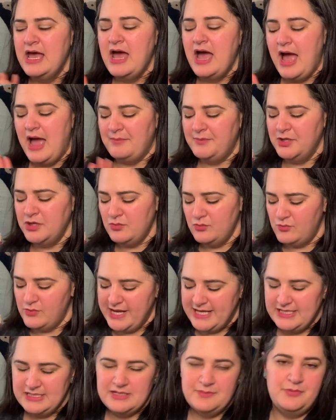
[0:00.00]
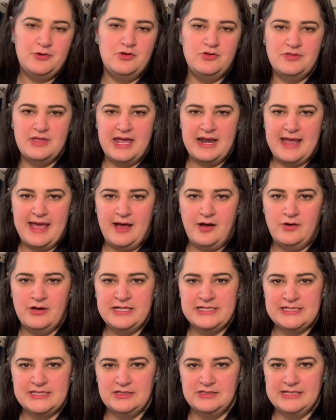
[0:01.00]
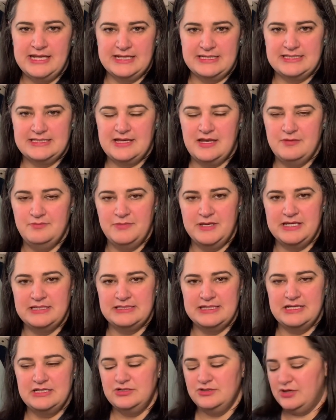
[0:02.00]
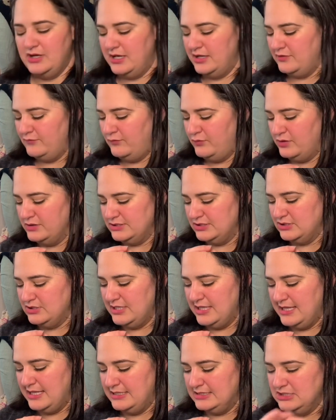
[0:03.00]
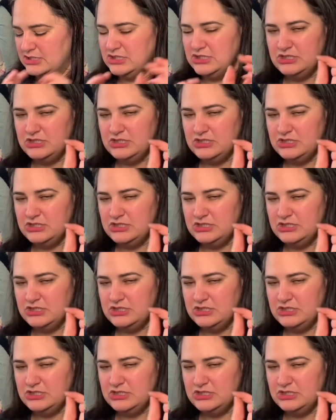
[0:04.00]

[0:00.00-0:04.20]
I'm gonna wait to pull that out until next time because I do kind of want to get